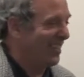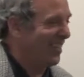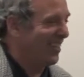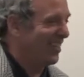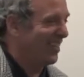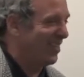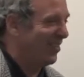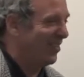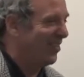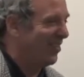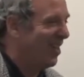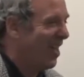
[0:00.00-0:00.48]

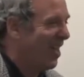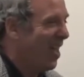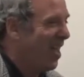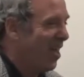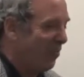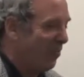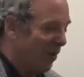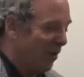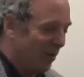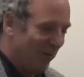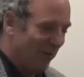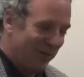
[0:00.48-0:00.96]
institute,
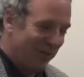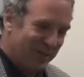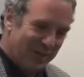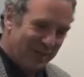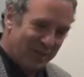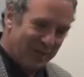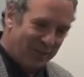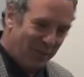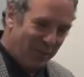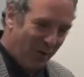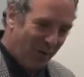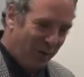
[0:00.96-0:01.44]
but it was a
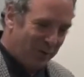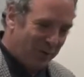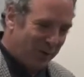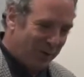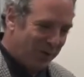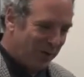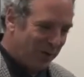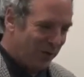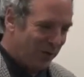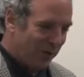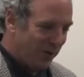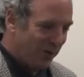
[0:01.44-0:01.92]
department
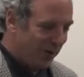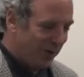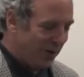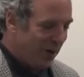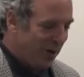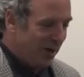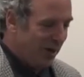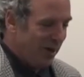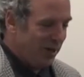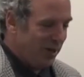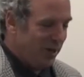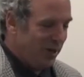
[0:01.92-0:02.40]
store
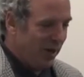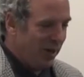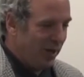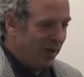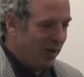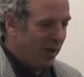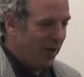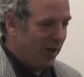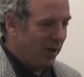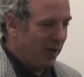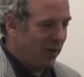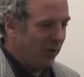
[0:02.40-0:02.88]
chain,
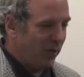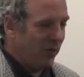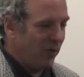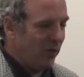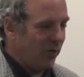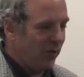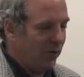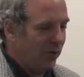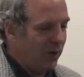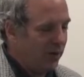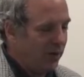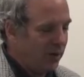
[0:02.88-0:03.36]
and I don't know if that
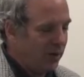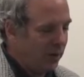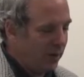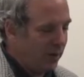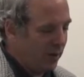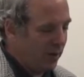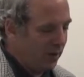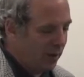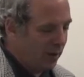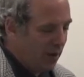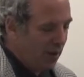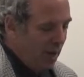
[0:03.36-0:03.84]

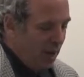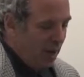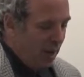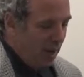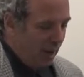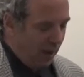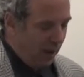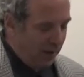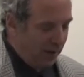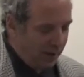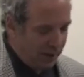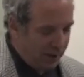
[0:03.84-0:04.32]

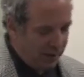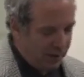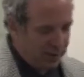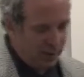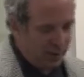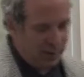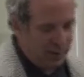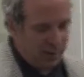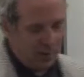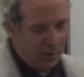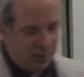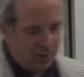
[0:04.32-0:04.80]
exists